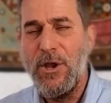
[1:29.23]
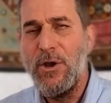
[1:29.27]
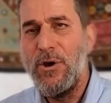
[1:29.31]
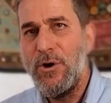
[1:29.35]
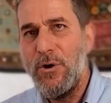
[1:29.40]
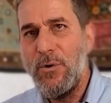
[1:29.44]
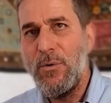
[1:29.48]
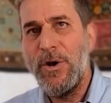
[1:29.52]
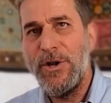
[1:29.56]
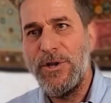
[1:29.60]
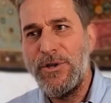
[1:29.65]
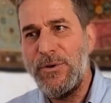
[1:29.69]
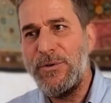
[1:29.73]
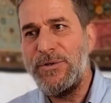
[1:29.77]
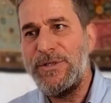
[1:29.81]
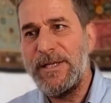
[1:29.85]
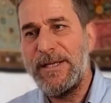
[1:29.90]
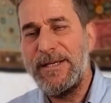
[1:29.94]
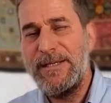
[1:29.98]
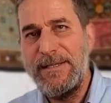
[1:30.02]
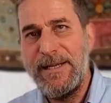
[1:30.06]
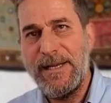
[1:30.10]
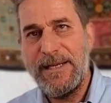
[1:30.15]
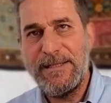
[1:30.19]
Who are you to
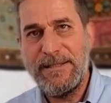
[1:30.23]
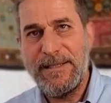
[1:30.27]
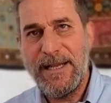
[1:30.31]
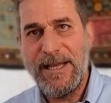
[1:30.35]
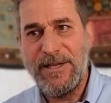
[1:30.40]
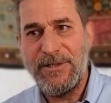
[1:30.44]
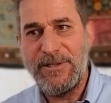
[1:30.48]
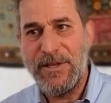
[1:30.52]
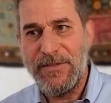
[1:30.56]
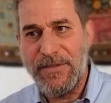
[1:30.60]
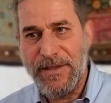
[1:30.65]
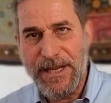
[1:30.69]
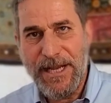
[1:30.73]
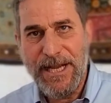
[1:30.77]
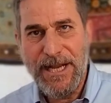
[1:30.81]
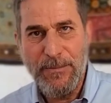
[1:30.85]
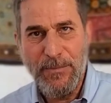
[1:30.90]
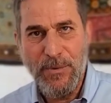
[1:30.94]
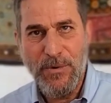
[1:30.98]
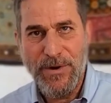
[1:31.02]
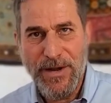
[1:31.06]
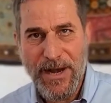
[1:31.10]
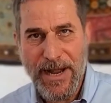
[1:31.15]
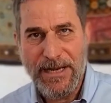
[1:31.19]
dictate to the
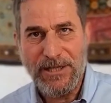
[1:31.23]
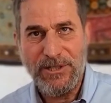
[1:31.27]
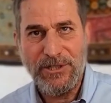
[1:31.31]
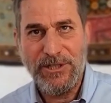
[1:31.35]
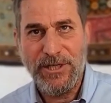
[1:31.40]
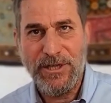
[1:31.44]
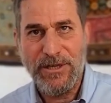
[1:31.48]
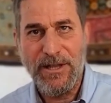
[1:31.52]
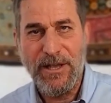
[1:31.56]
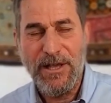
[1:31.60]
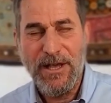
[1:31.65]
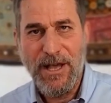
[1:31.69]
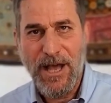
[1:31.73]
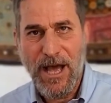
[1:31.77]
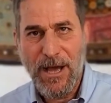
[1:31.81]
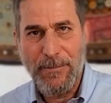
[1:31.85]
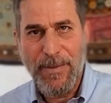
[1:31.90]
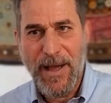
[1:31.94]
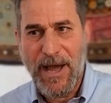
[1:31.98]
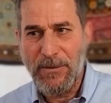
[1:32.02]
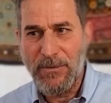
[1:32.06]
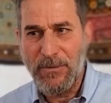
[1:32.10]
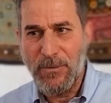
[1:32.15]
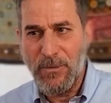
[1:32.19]
Hebrew nation
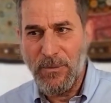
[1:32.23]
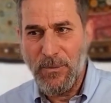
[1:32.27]
about